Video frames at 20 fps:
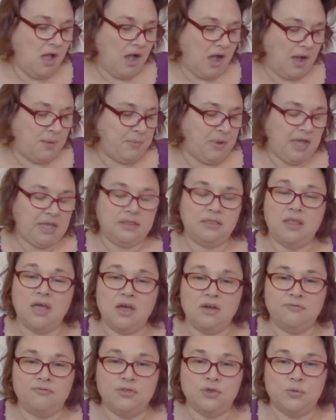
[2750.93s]
Um, I
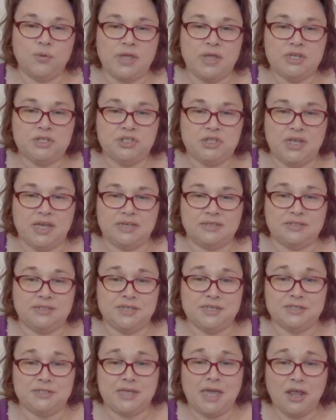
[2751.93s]
love the way she has
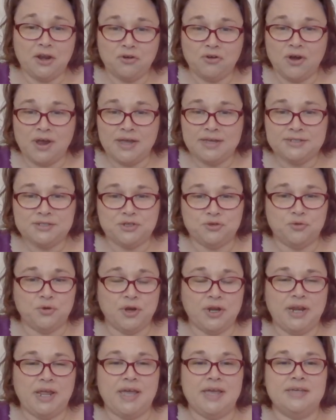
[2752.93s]
things categorized and
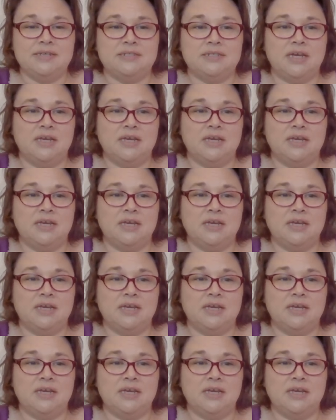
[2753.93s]
organized.